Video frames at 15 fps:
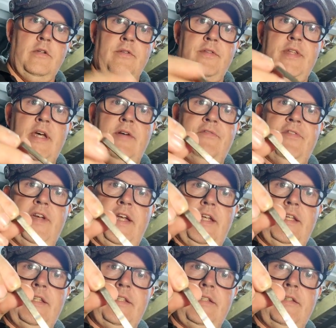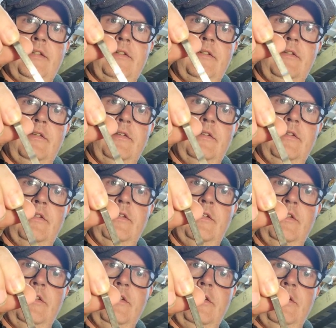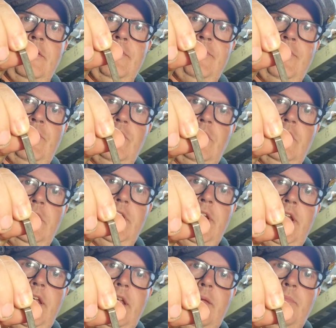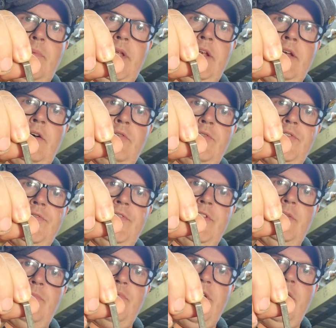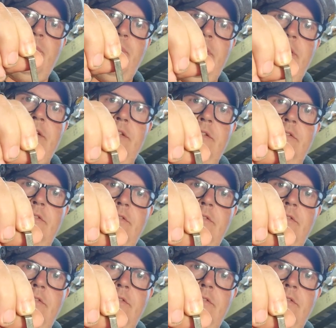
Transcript: that face for all the pinholes for the brake pin,